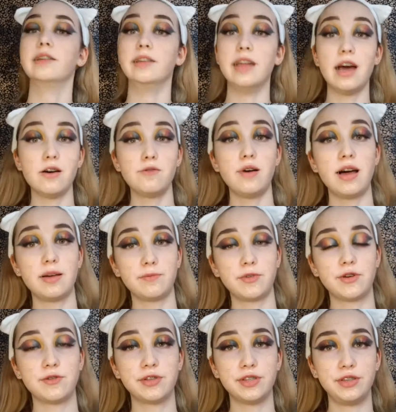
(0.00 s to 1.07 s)
Now I'm
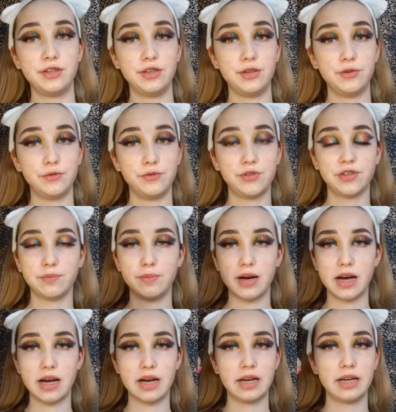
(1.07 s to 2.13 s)
going to use
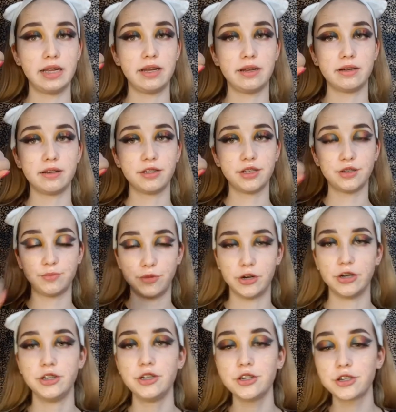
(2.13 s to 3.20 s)
my
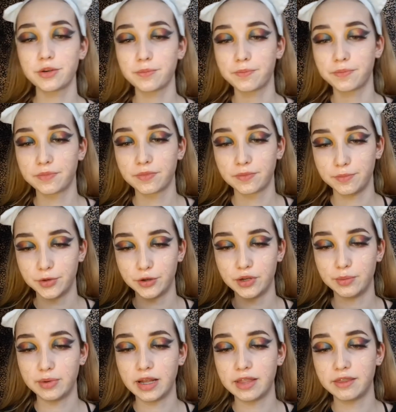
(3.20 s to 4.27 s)
sponge
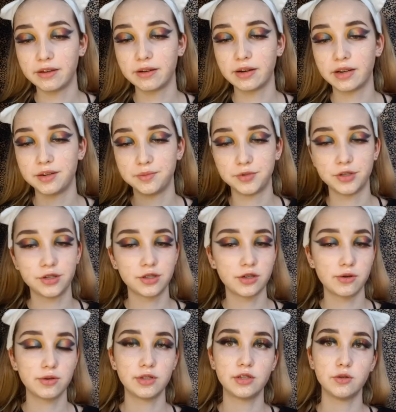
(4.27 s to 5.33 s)
beauty blender, and I'm just
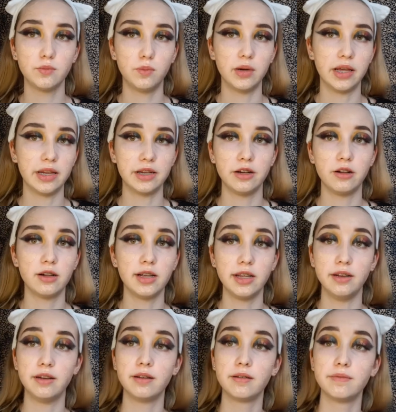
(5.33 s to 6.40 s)
going to blend it all
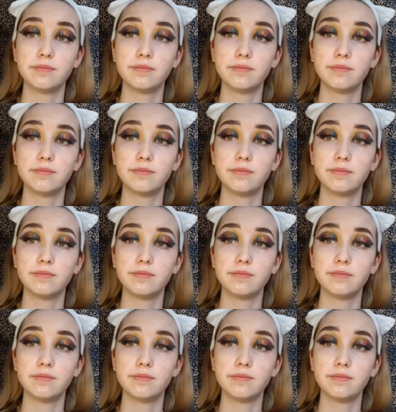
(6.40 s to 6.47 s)
in.